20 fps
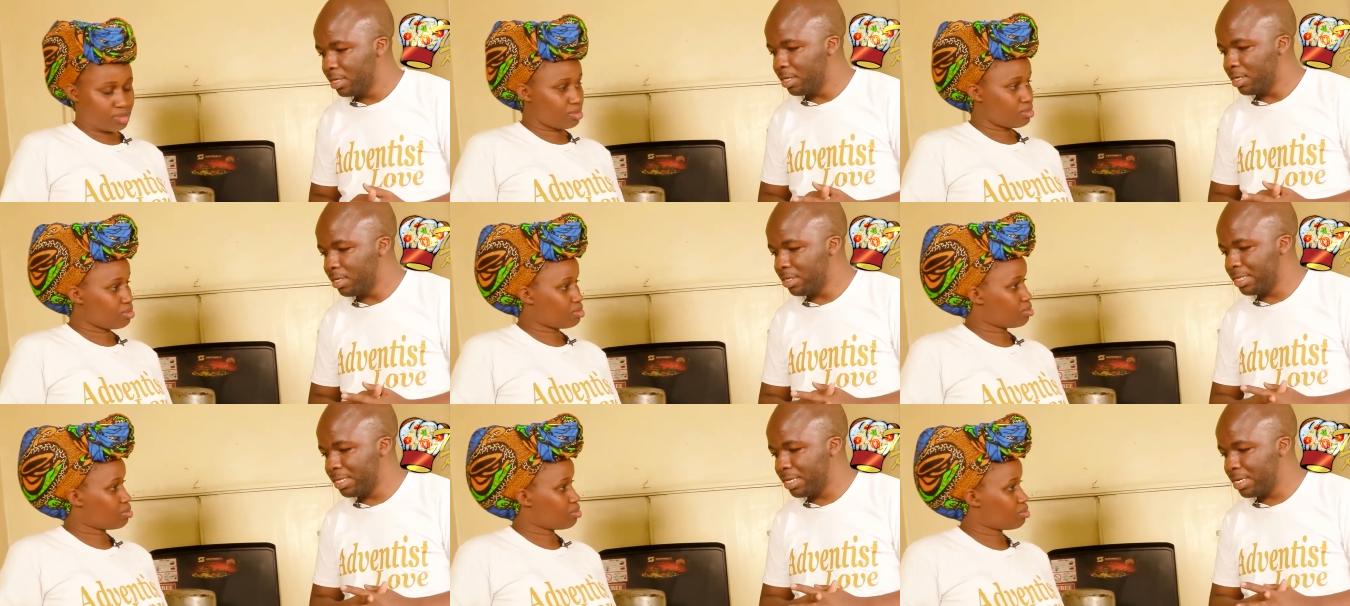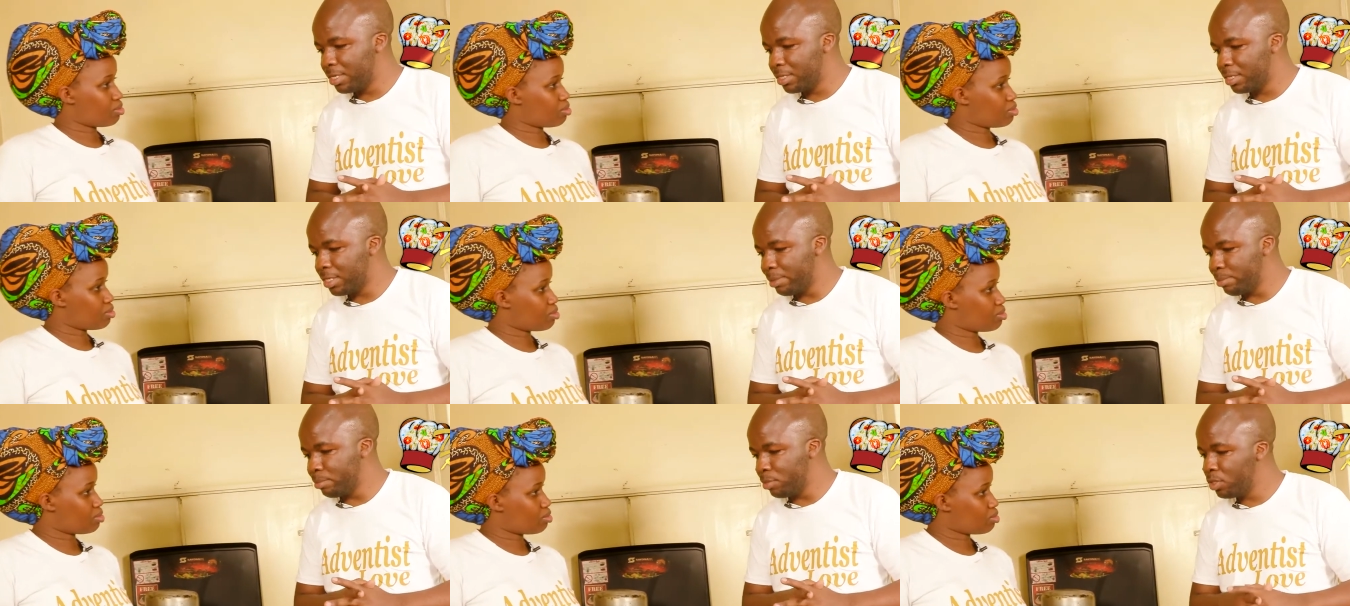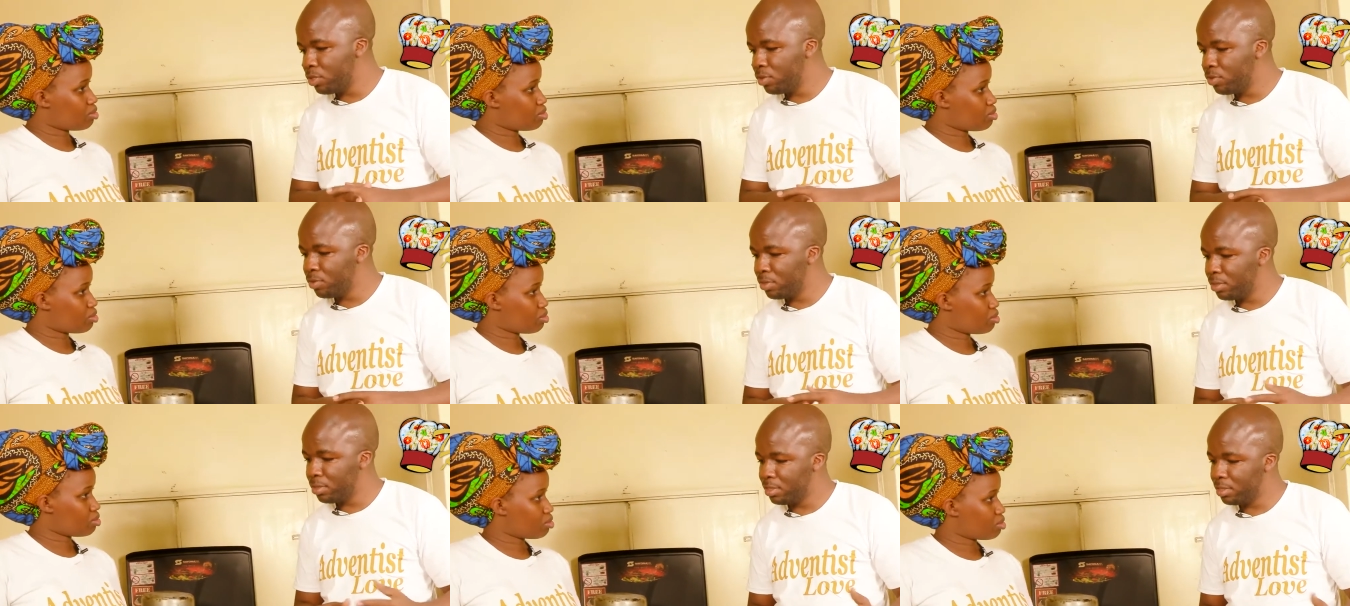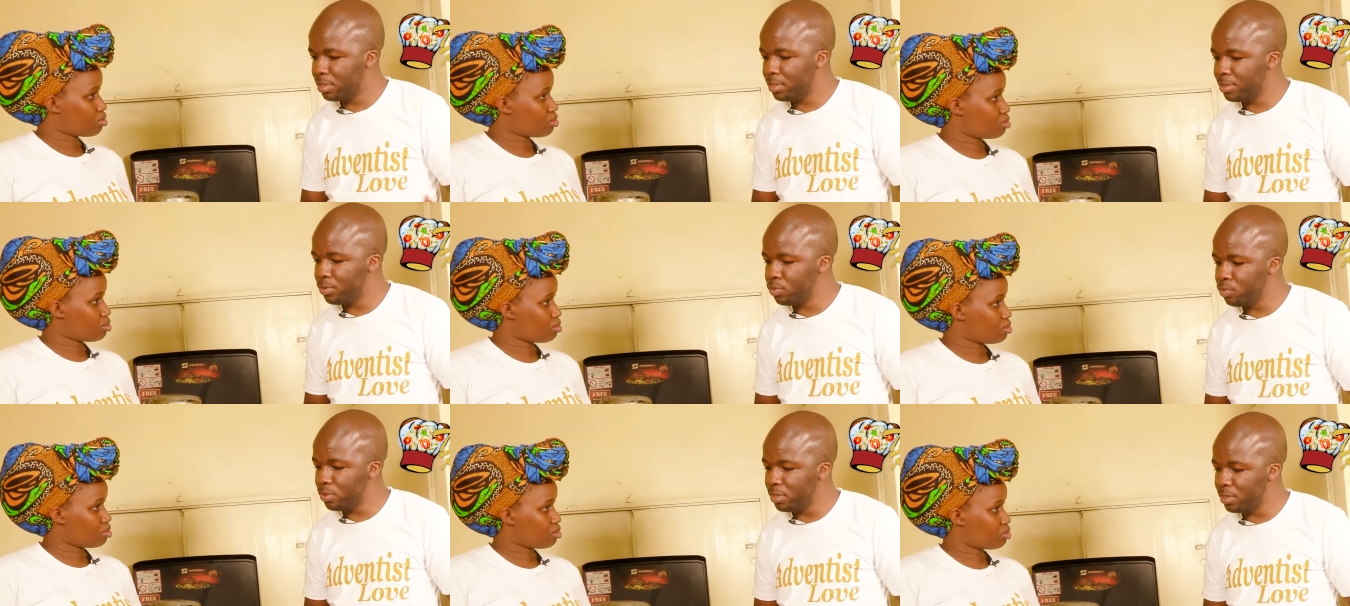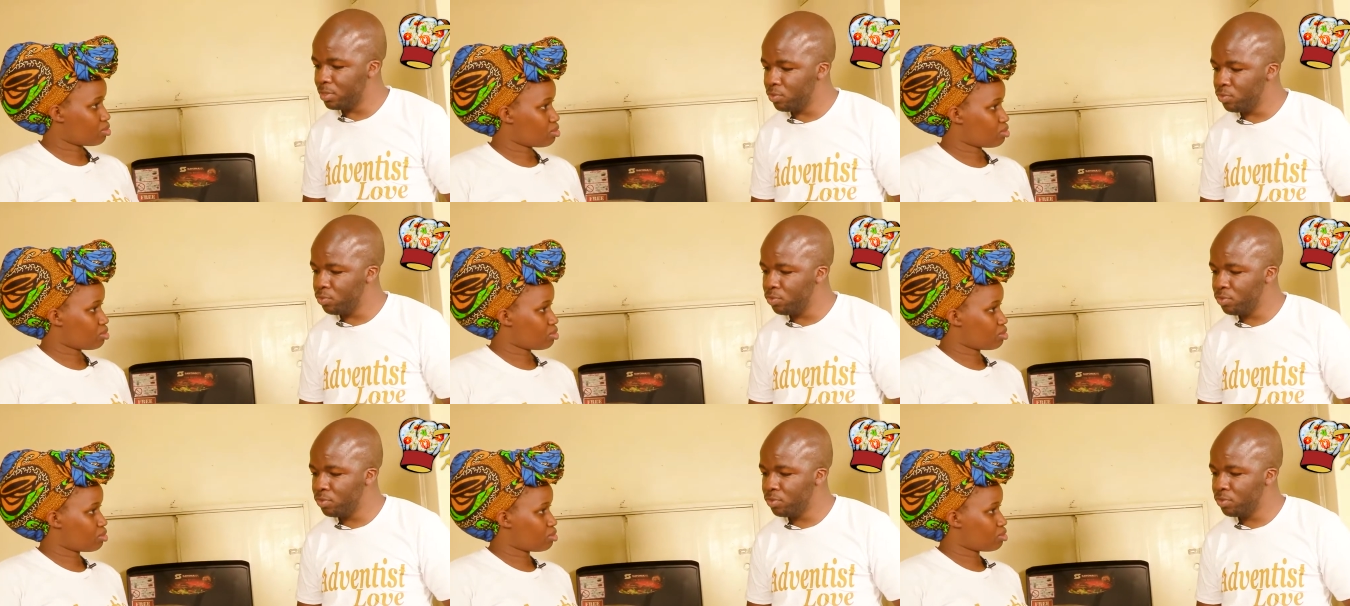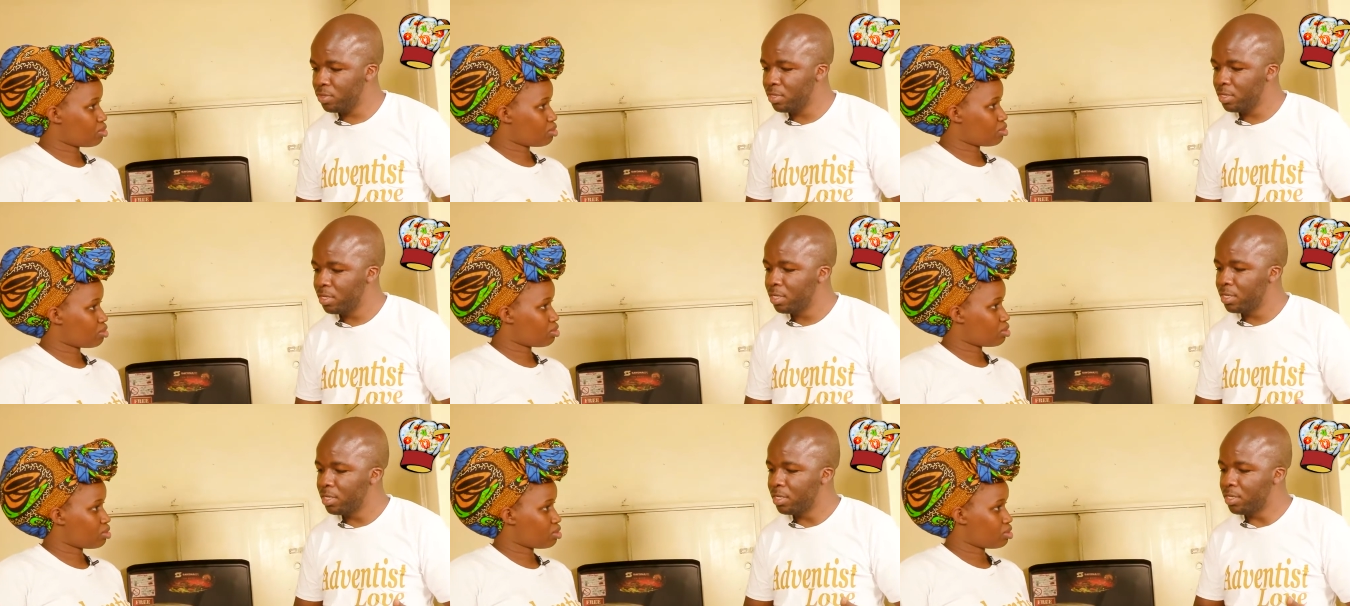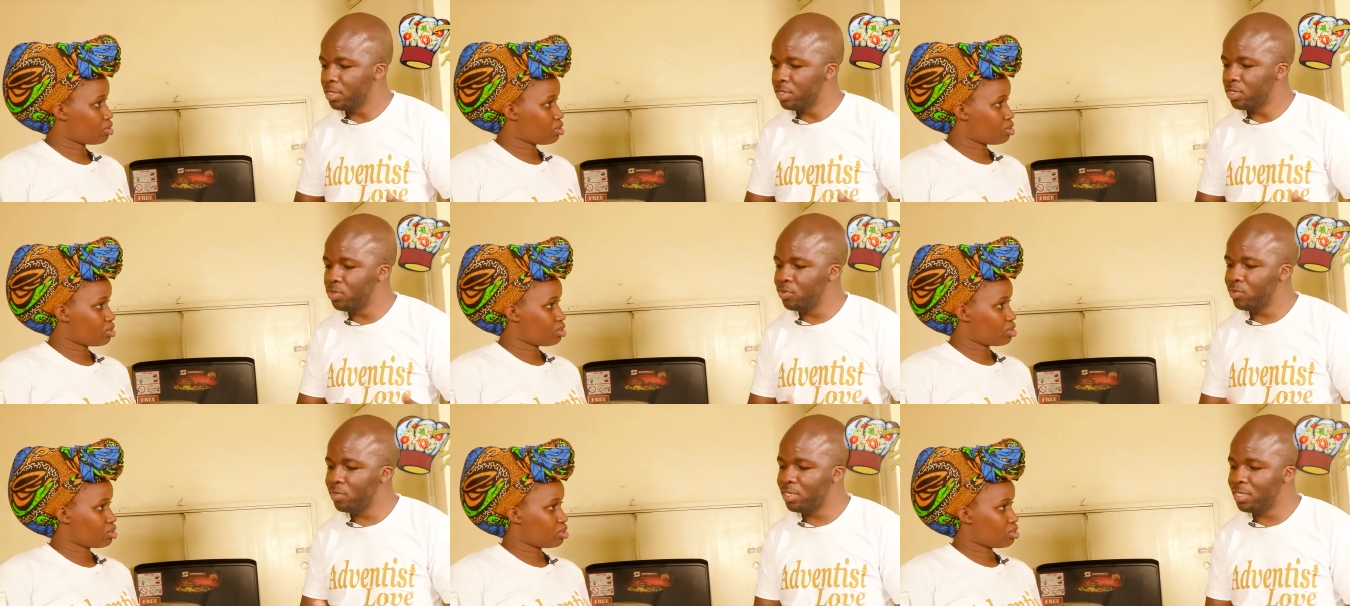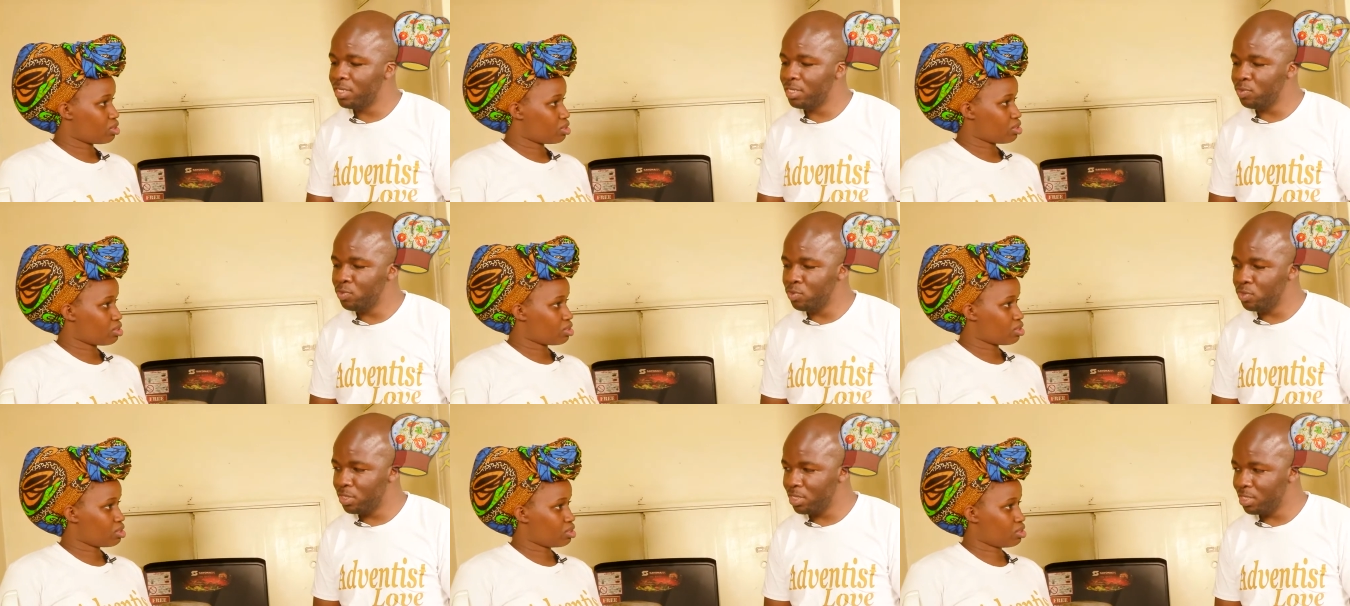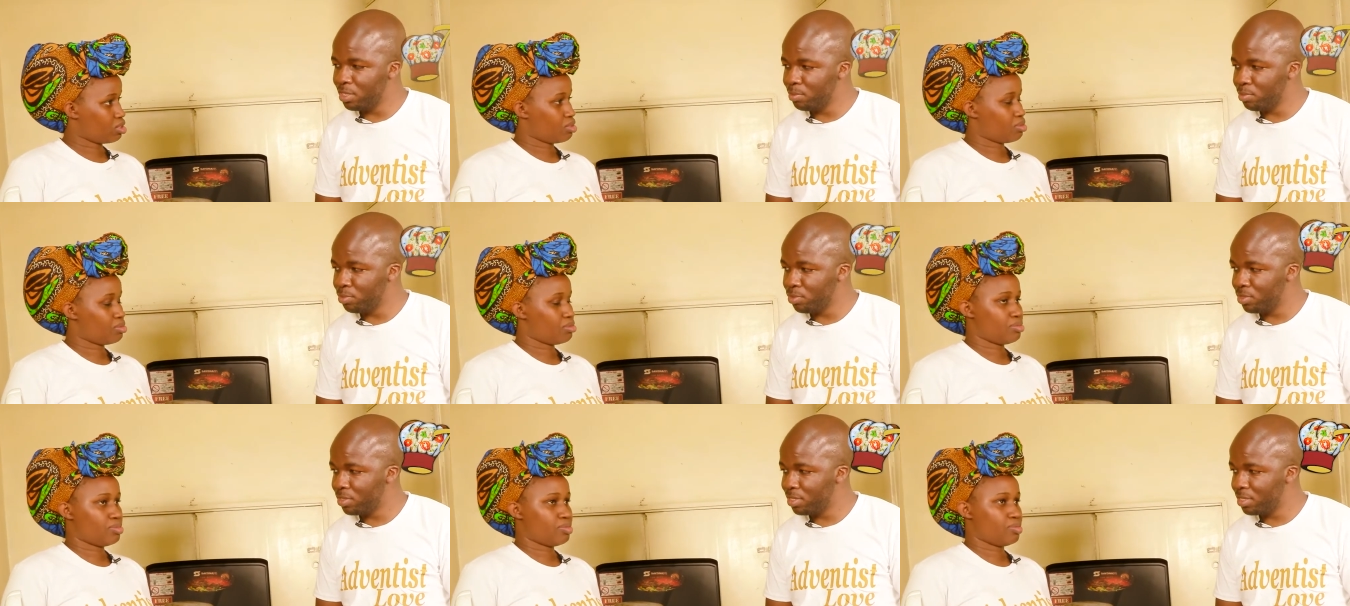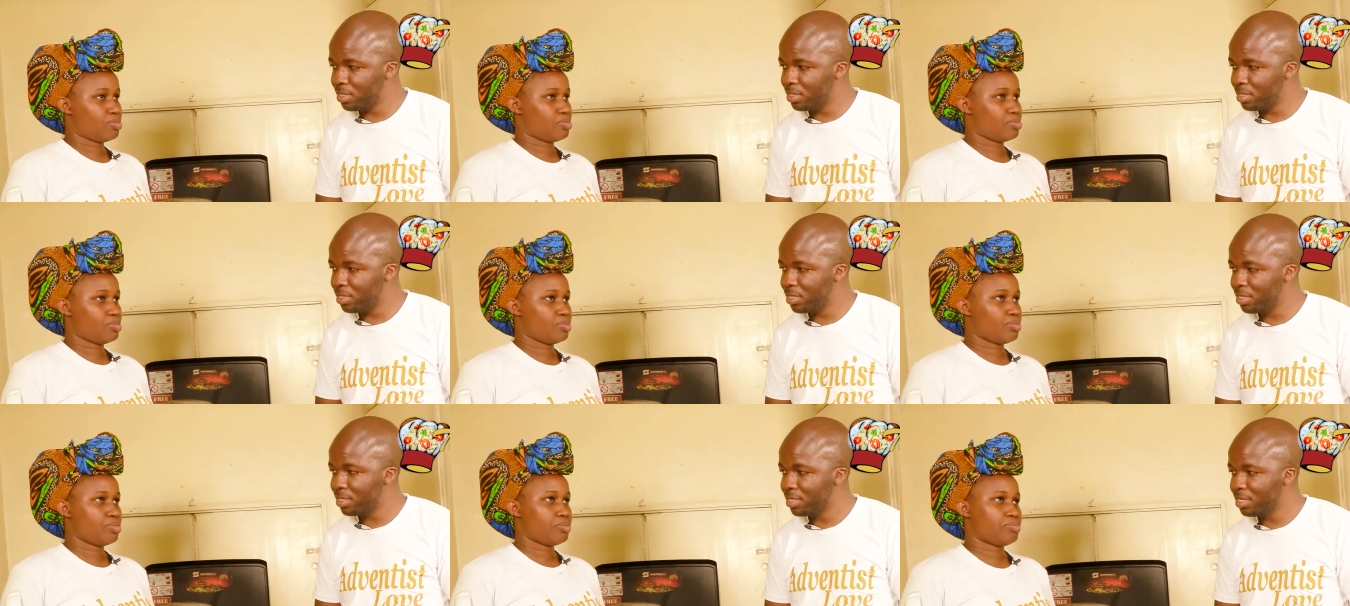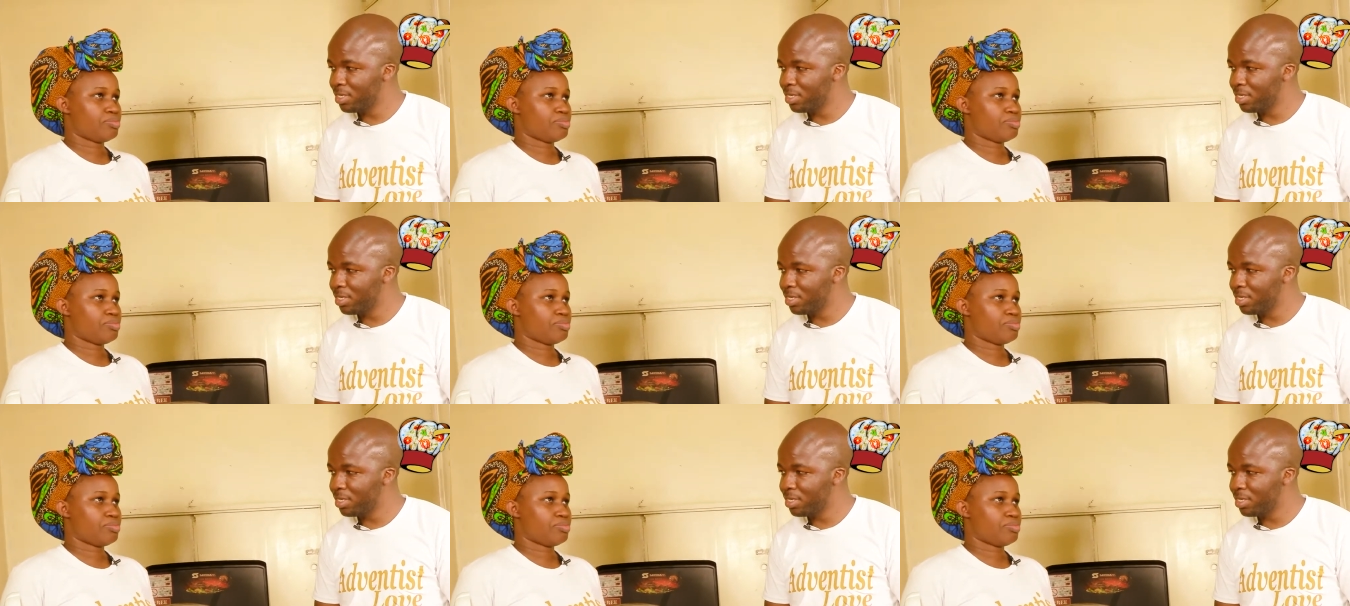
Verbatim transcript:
Speaker 1: is there some nutrients that we lose during the washing process?